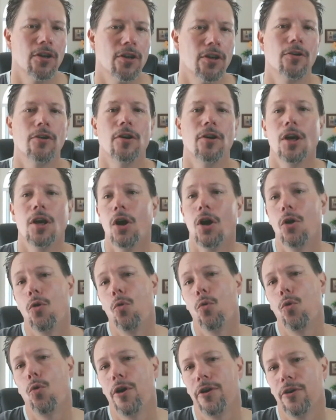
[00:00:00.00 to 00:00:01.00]
or
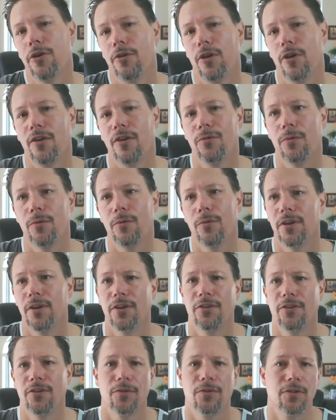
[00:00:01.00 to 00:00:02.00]
where your loved one
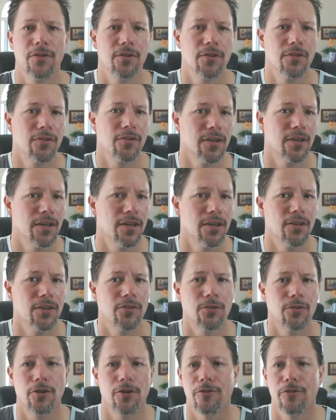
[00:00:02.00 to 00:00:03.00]
is with the disease
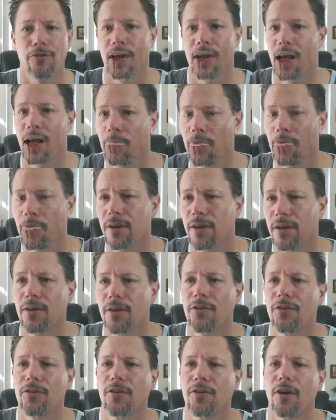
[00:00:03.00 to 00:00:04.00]
or your family
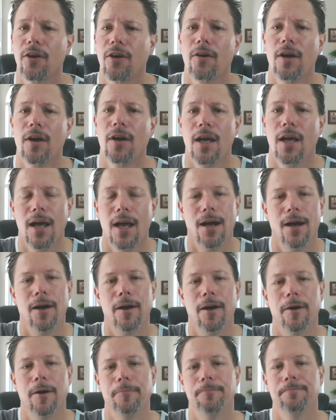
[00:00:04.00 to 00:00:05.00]
is. So
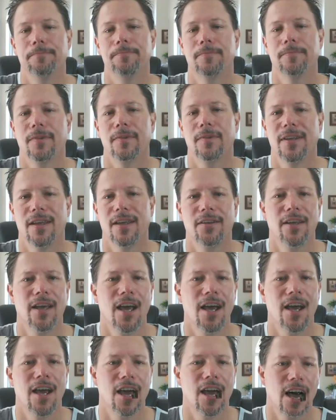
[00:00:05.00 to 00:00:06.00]
um, tend to
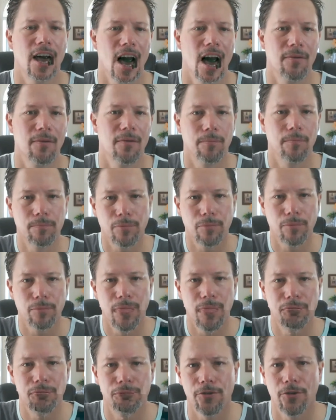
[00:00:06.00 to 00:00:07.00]
have to kind of
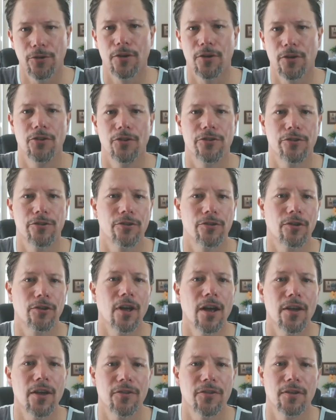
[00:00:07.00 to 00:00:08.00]
broad stroke and
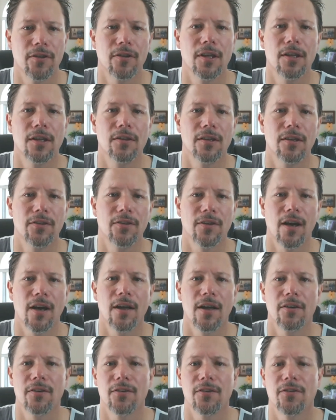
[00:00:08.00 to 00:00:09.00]
generalize in, in these
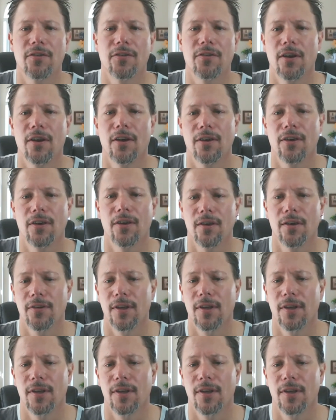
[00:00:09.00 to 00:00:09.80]
kind of discussions.